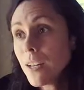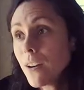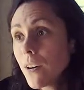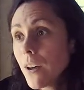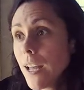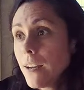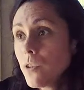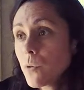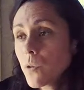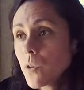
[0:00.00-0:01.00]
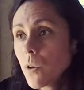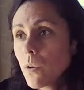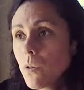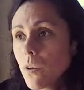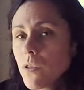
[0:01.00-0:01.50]
are and you
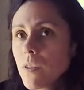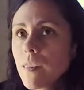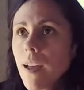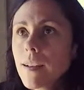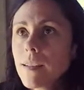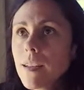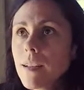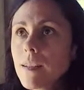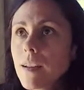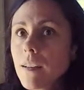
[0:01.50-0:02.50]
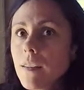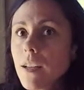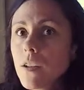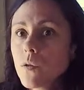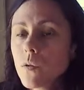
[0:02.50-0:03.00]
also yes. not just that is i
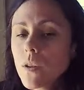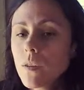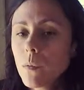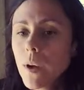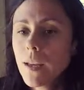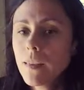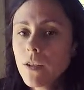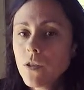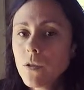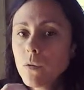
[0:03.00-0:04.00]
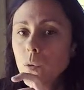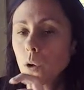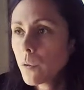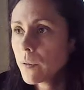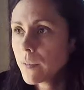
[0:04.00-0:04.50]
think it's also the way that you work with